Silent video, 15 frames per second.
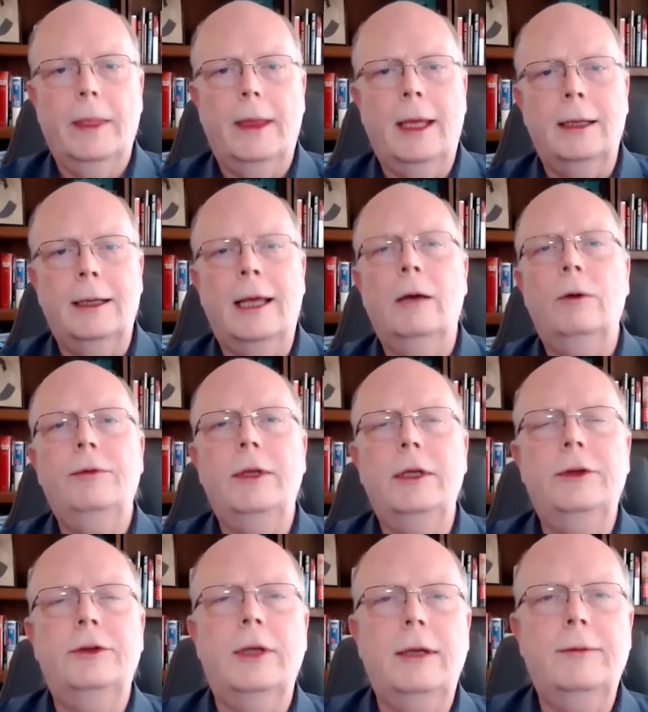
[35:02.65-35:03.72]
And how have
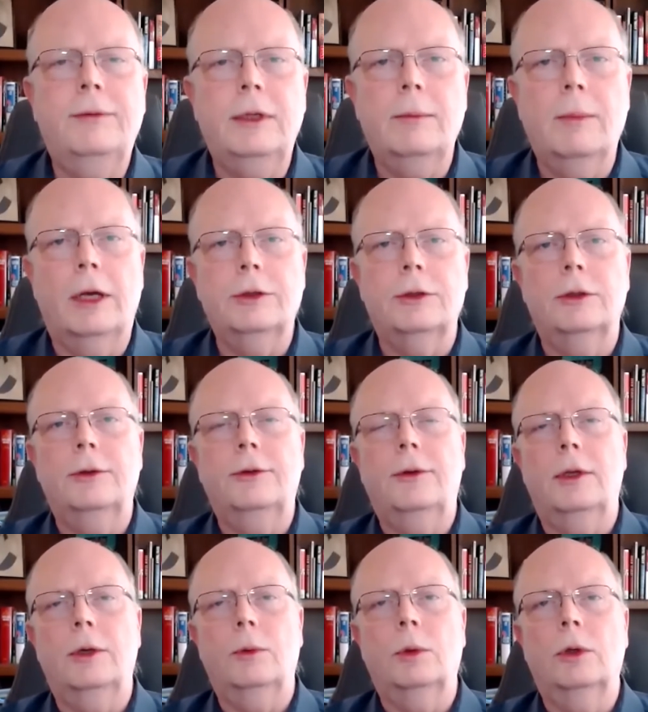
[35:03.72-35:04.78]
these safety measures
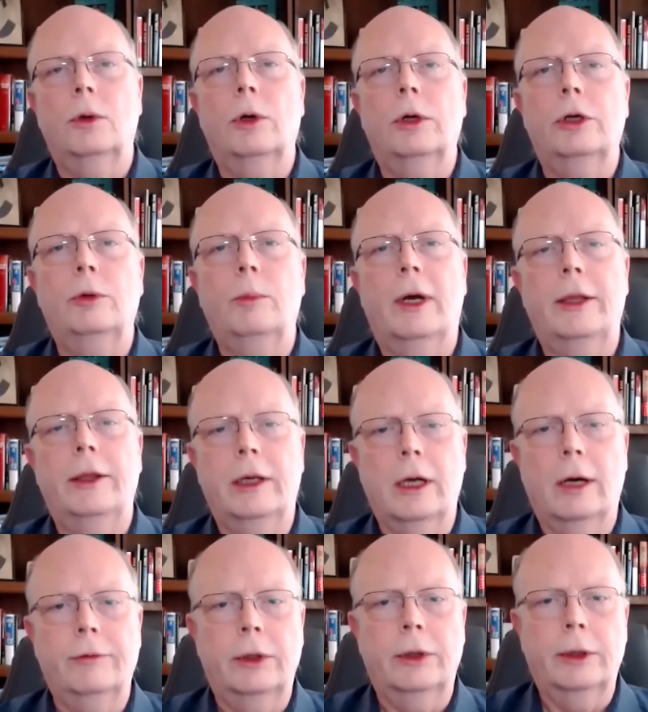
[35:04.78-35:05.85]
that were ordered by the
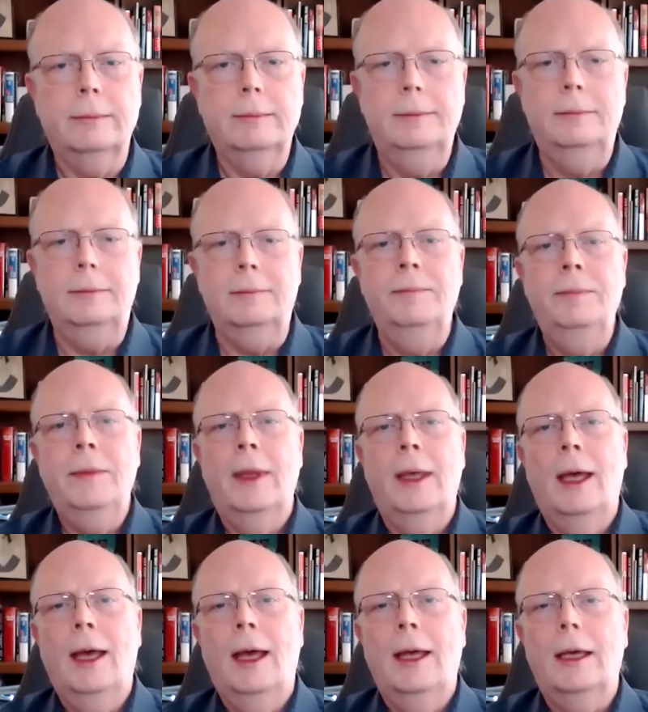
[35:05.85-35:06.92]
governor
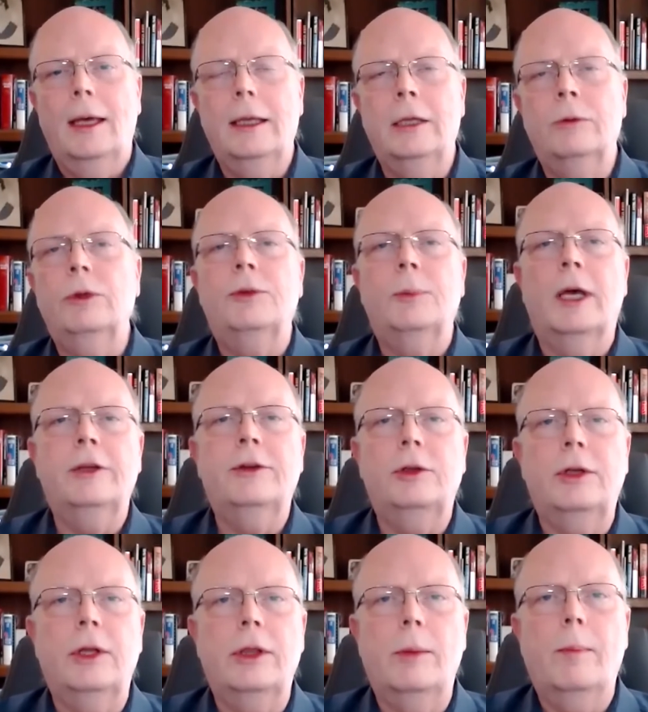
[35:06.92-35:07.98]
in response
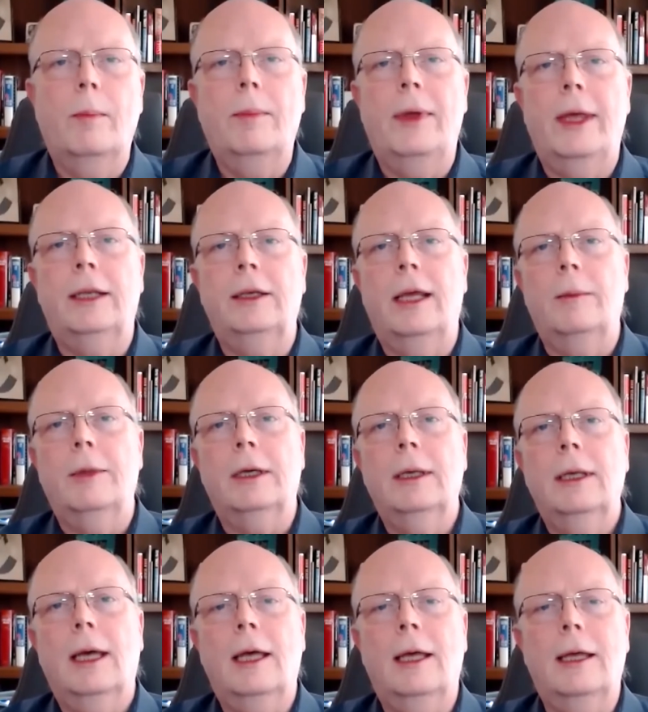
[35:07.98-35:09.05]
to the pandemic,
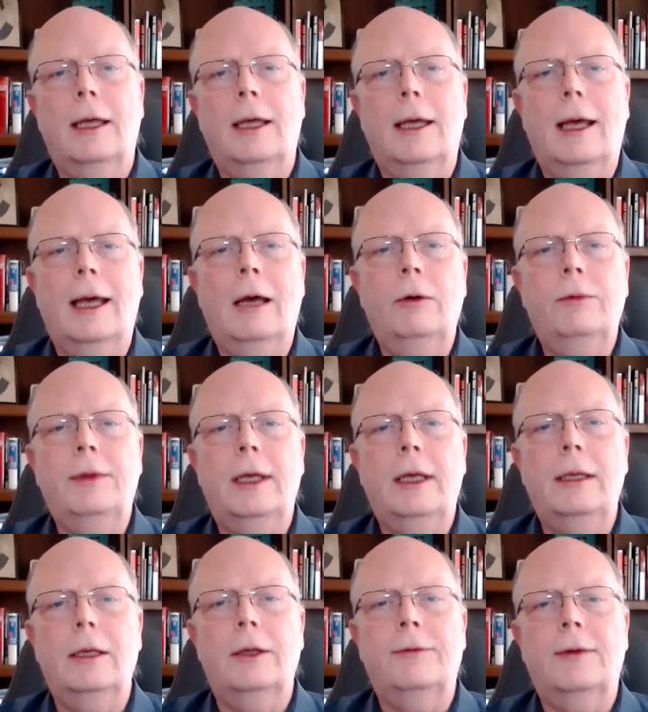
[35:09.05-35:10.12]
how have
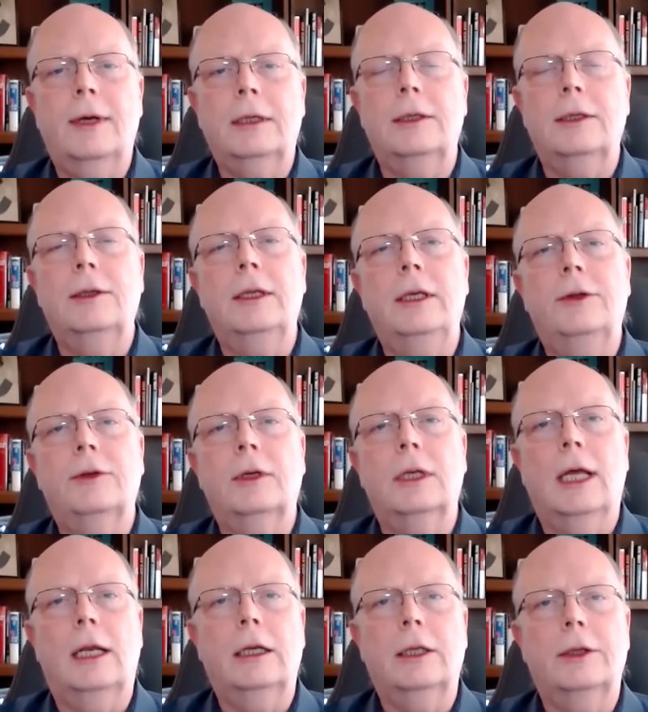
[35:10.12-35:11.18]
they affected these
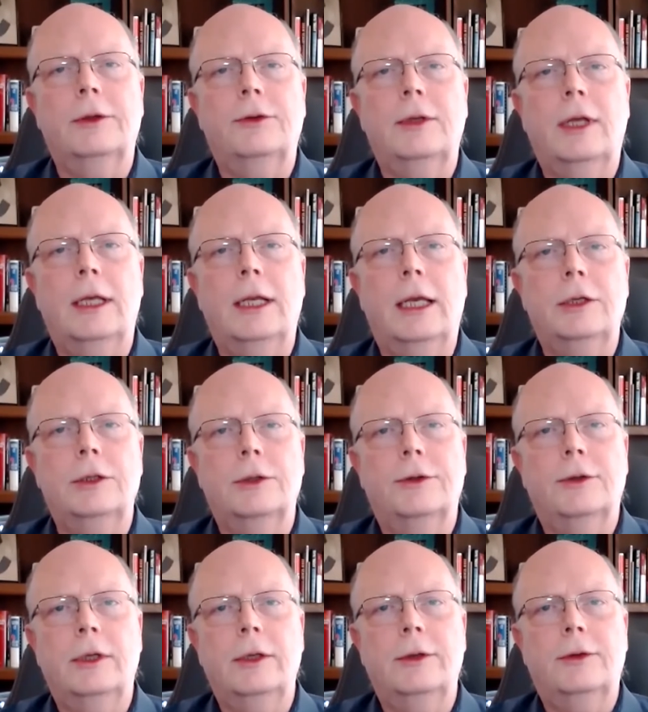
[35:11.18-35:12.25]
Connecticut state
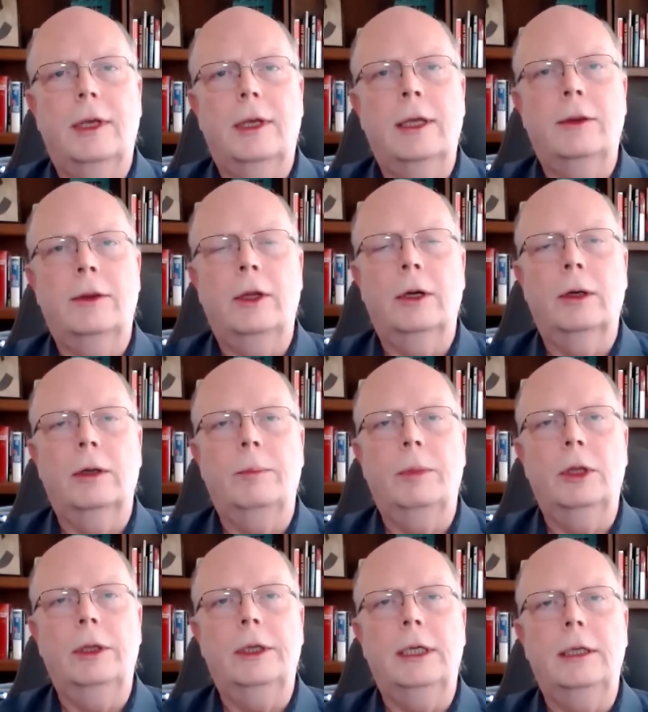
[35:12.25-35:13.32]
agencies and their
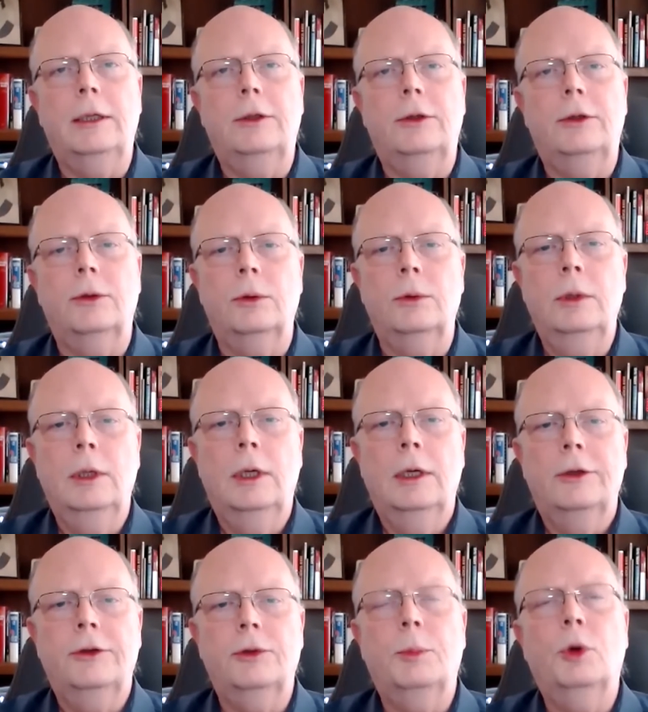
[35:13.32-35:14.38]
ability to
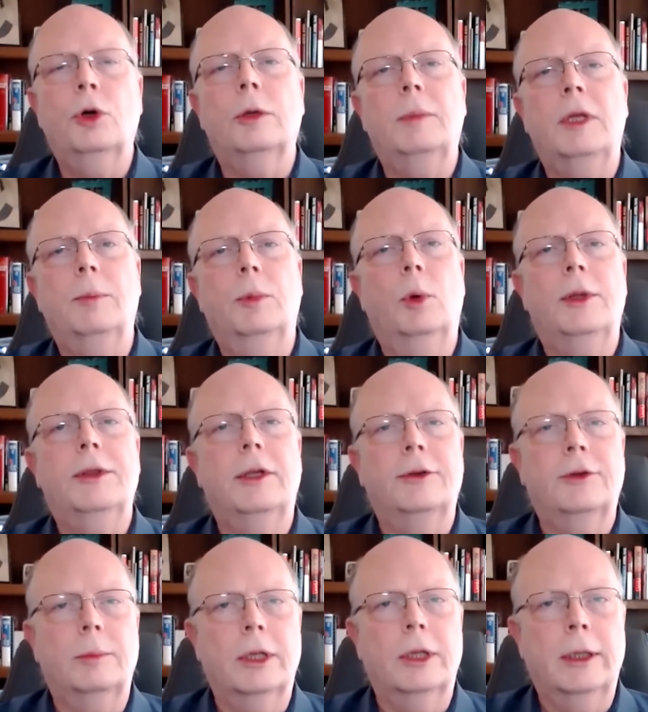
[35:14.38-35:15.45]
support people with
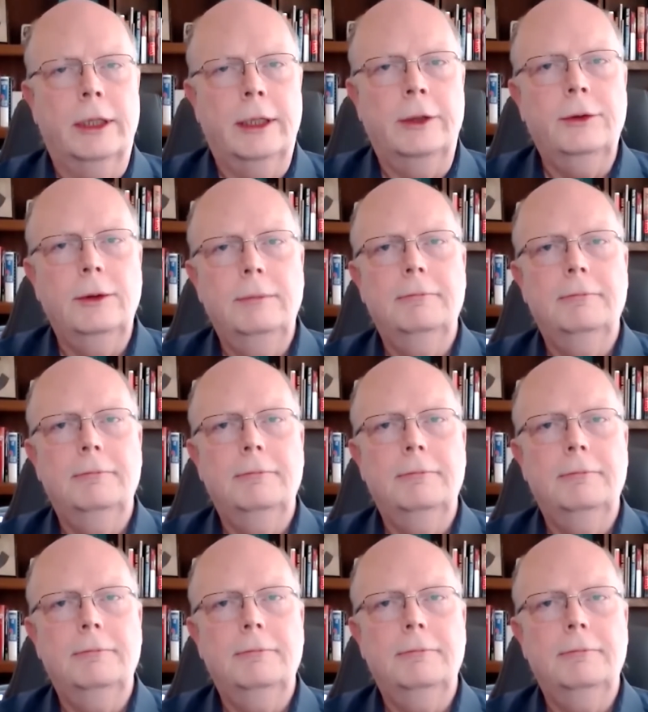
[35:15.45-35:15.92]
disabilities?